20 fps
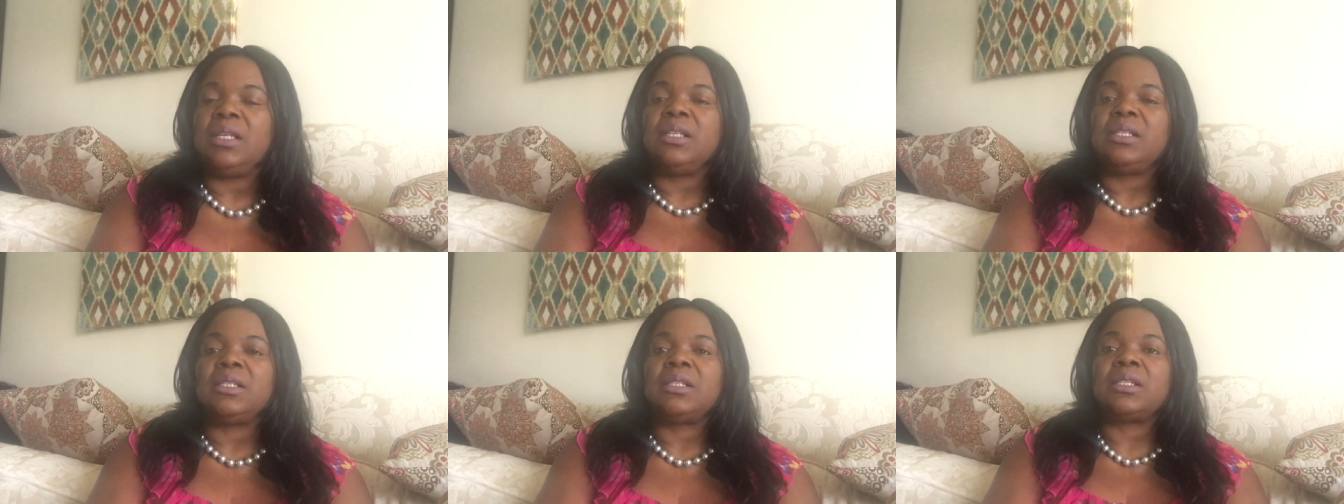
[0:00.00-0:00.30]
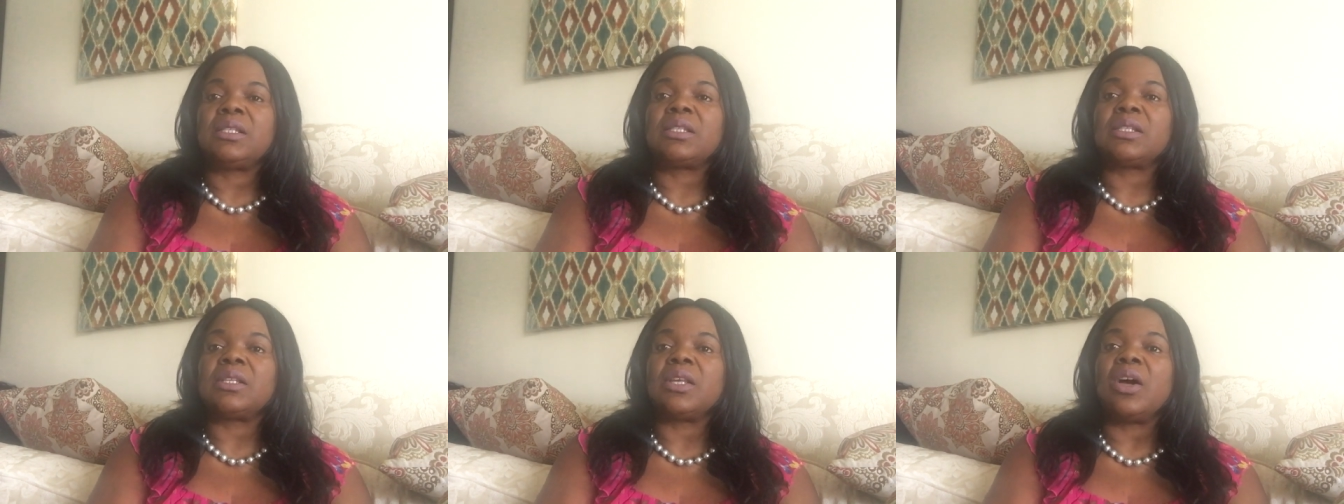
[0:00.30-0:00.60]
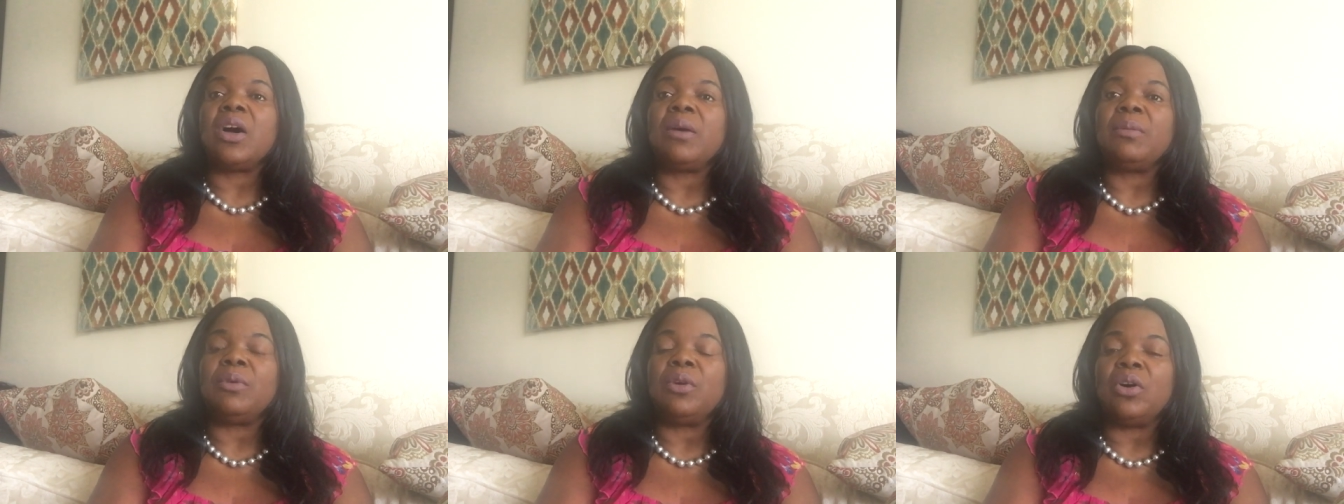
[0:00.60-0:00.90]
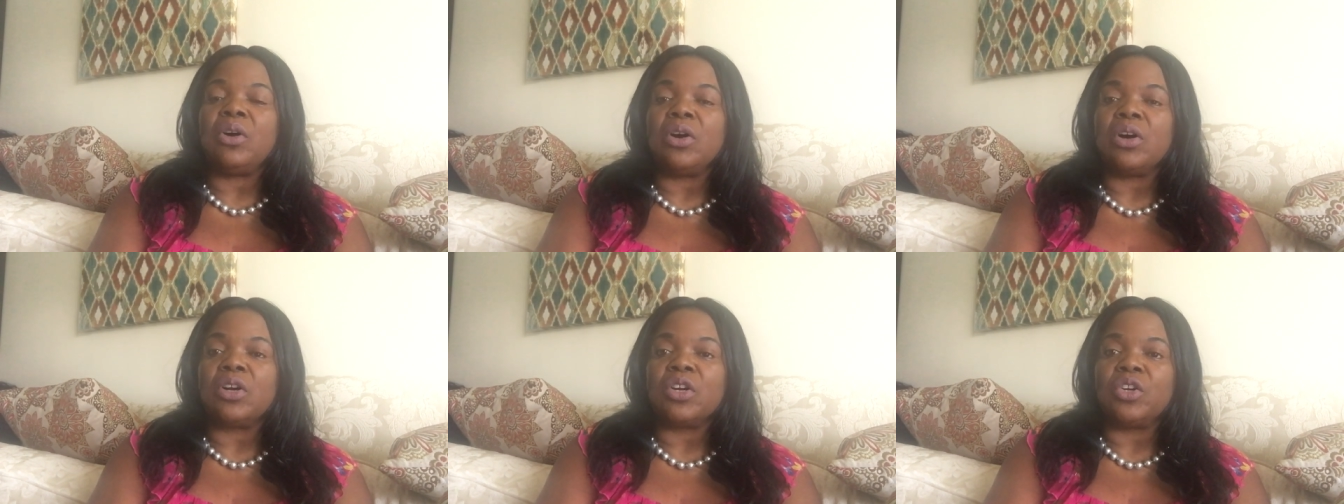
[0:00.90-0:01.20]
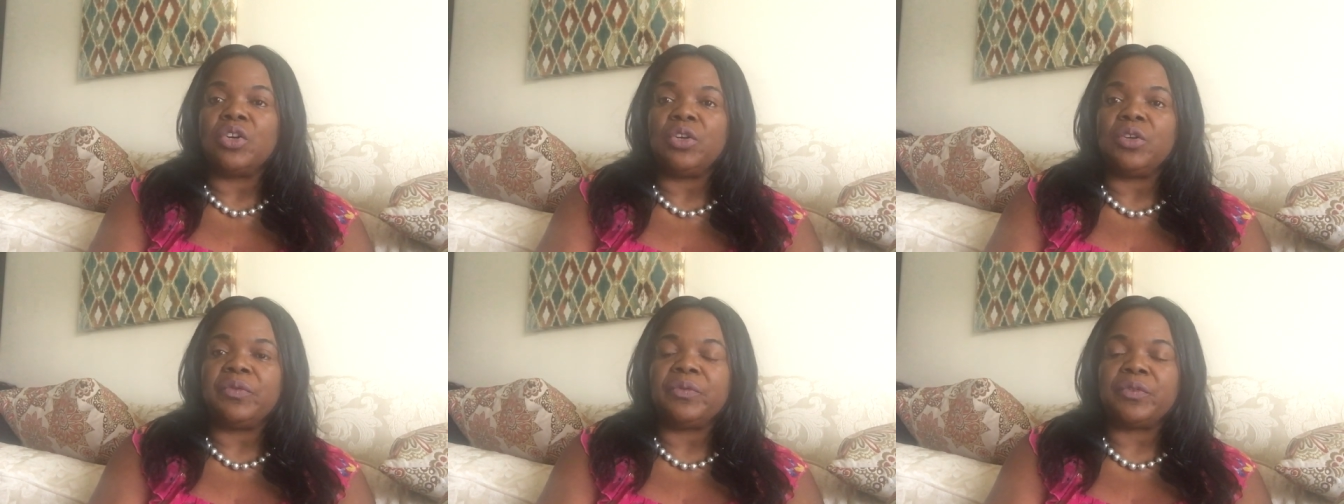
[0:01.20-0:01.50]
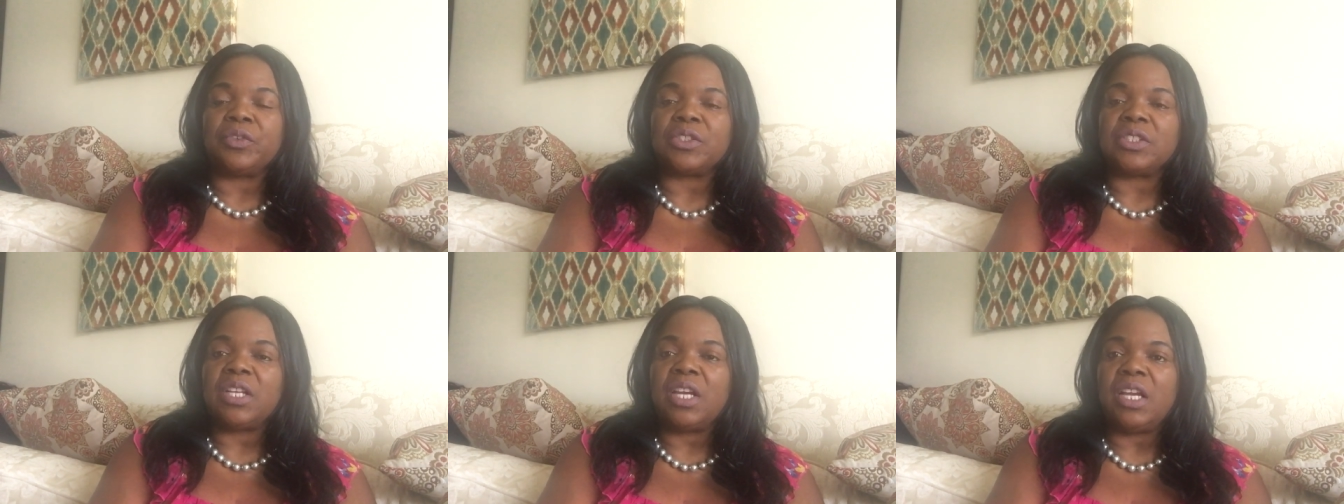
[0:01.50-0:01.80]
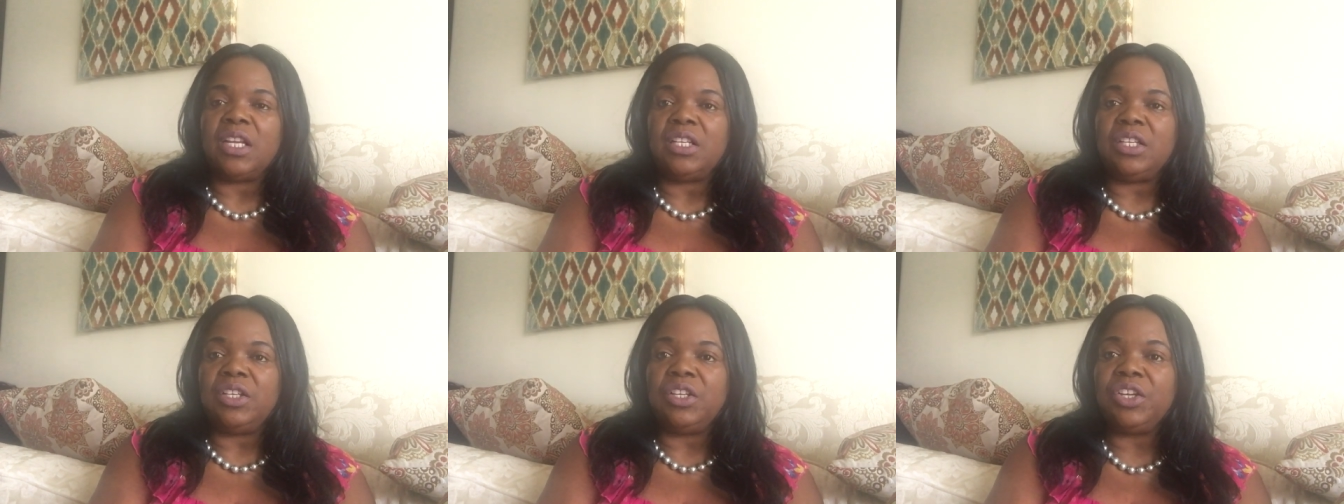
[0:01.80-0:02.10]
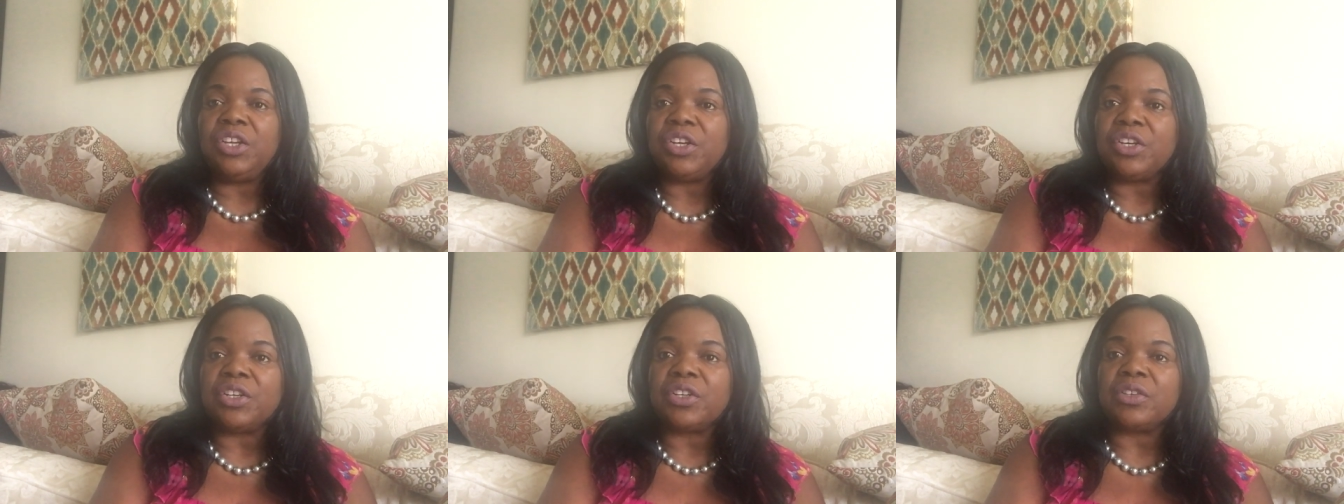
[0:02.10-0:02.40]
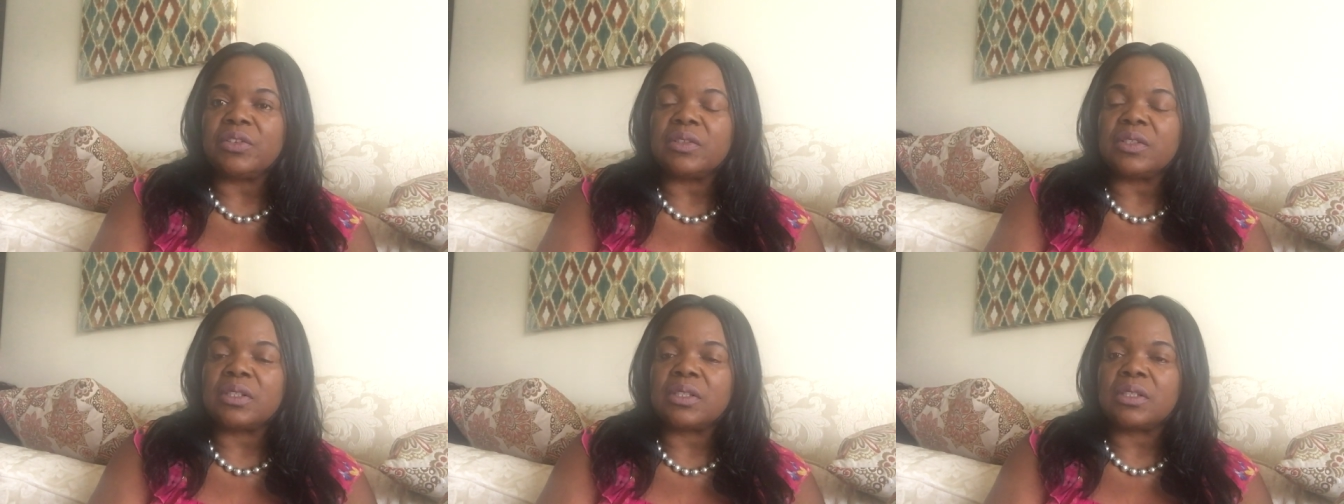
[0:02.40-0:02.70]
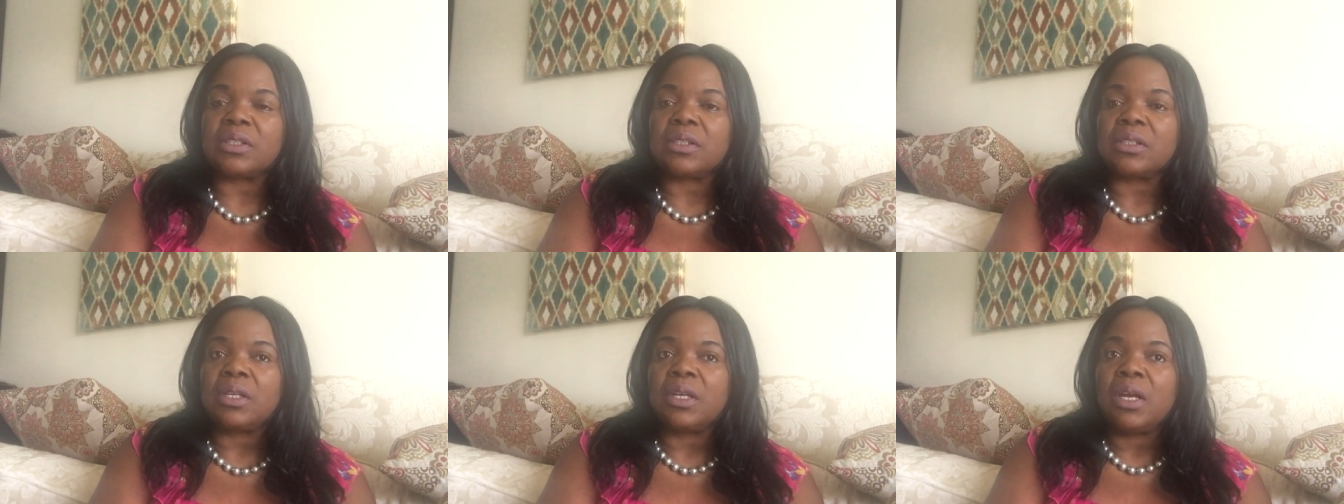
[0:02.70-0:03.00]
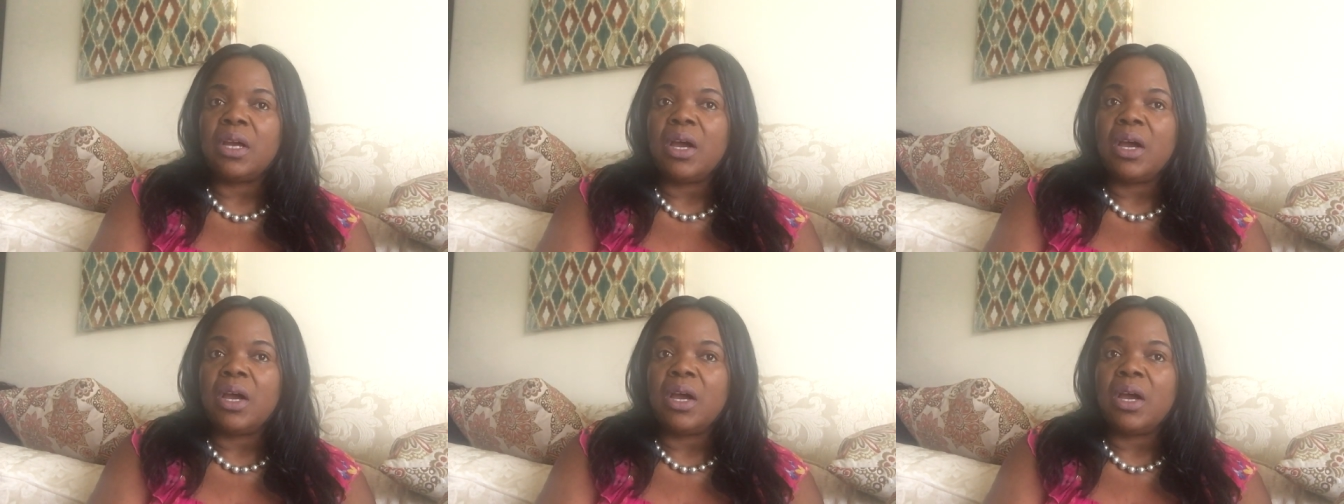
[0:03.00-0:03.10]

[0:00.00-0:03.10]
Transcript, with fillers: some are good for ten years.